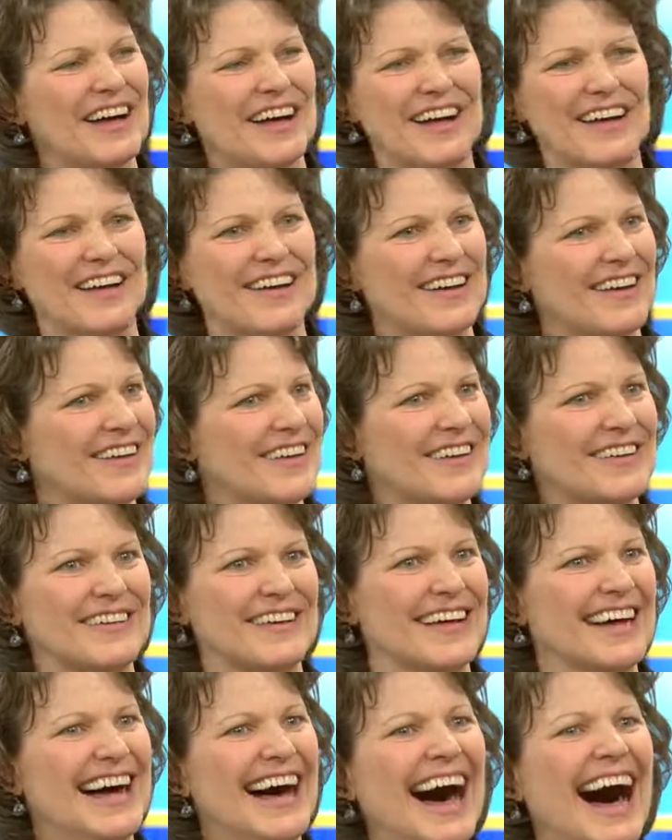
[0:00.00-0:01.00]
Yeah, it really
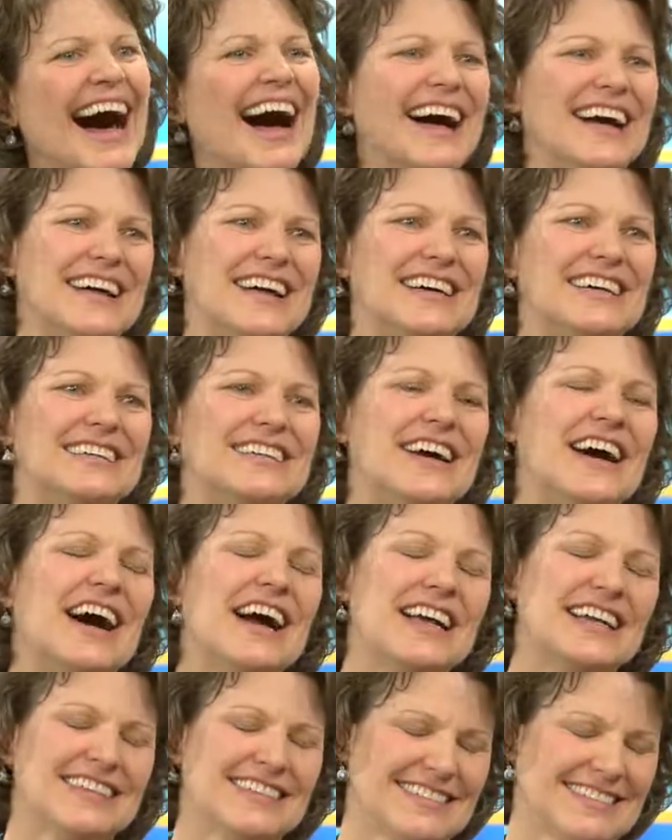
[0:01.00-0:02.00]
has. Thank you so much
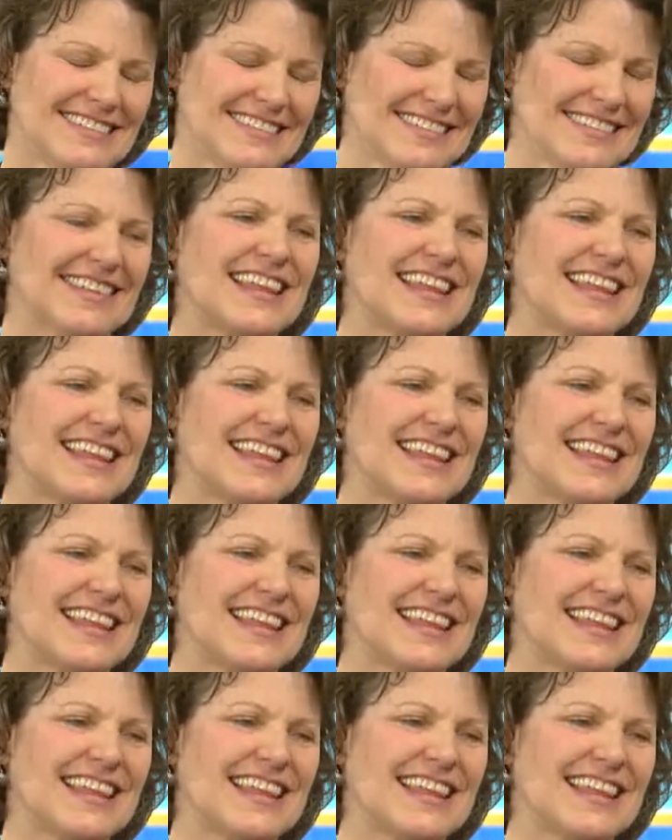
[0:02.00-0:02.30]
for your visit.